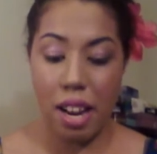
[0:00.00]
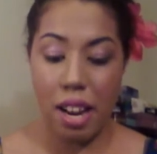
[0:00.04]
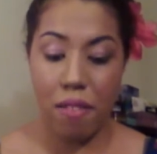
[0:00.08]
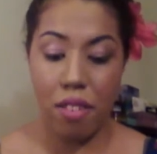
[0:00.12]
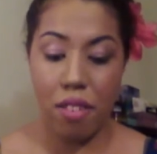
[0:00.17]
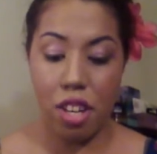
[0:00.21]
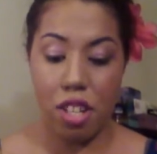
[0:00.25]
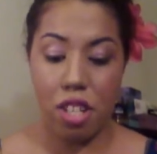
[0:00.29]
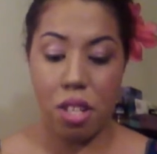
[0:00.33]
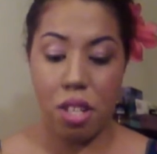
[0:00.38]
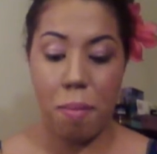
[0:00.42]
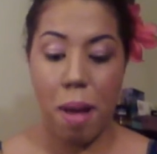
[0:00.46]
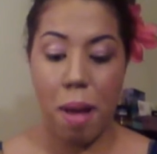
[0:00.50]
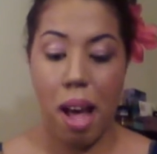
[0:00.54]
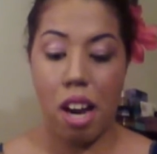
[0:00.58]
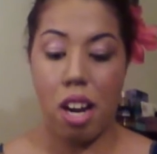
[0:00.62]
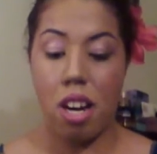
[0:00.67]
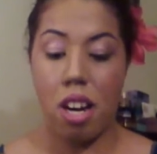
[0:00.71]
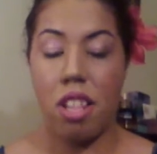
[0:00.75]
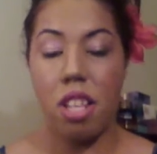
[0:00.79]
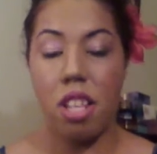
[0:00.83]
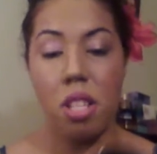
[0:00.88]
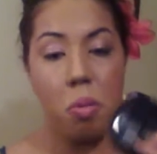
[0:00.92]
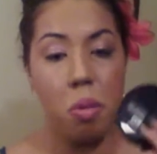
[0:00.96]
Definition
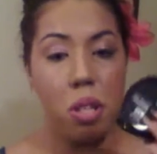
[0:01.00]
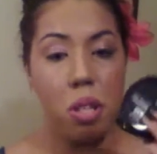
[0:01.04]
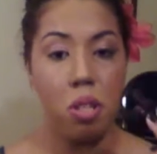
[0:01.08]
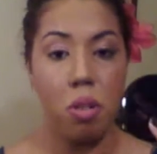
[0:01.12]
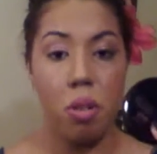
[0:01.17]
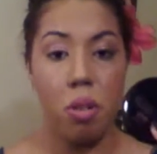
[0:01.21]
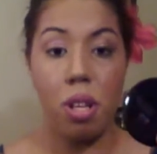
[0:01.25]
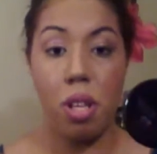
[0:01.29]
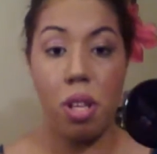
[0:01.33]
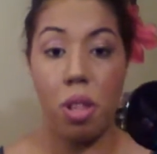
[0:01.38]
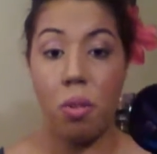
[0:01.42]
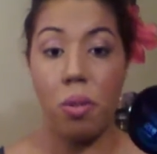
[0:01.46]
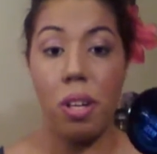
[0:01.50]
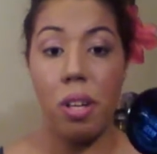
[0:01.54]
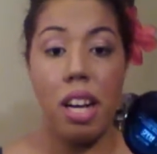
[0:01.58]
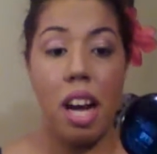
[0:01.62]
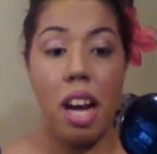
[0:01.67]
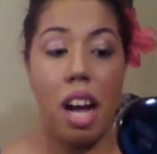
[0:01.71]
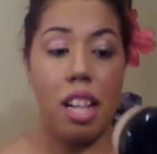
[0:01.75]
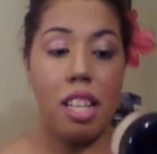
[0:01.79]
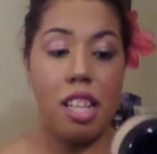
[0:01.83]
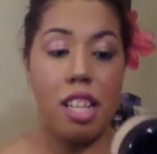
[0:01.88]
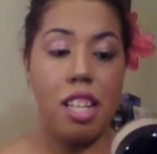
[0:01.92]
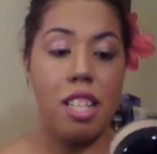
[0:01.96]
Powder. This one is only
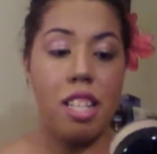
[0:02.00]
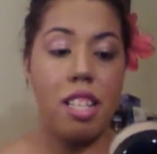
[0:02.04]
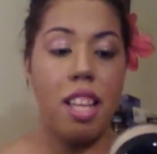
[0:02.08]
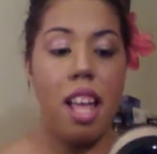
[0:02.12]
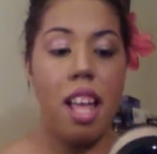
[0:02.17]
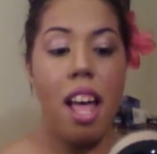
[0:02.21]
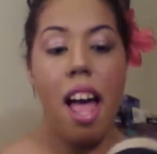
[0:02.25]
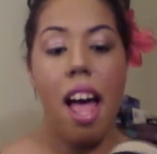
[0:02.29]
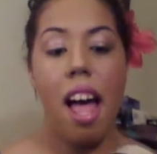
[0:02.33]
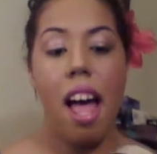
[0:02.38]
$3.